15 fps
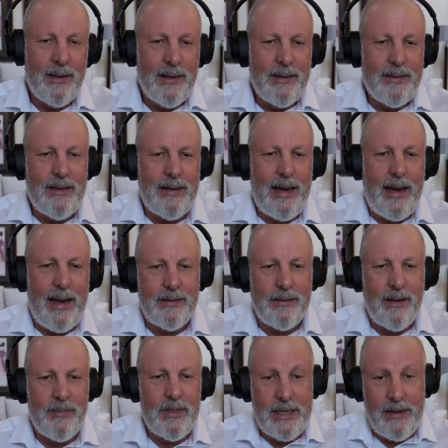Today,
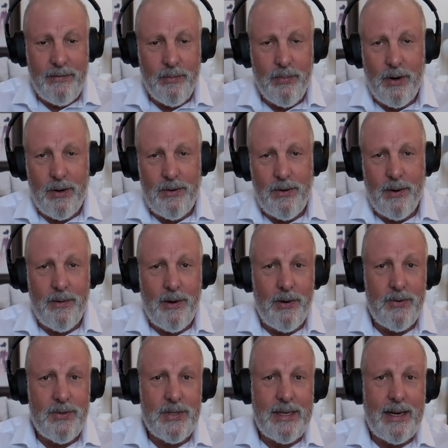I'm Steven Burton, your
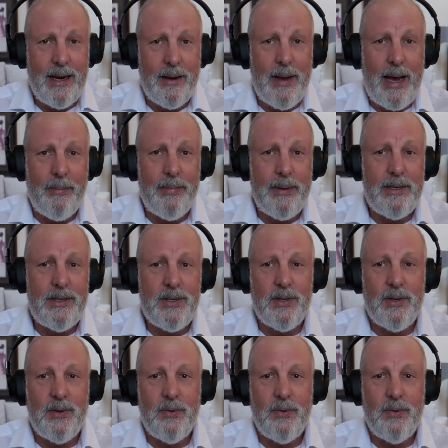host, and I'm happy to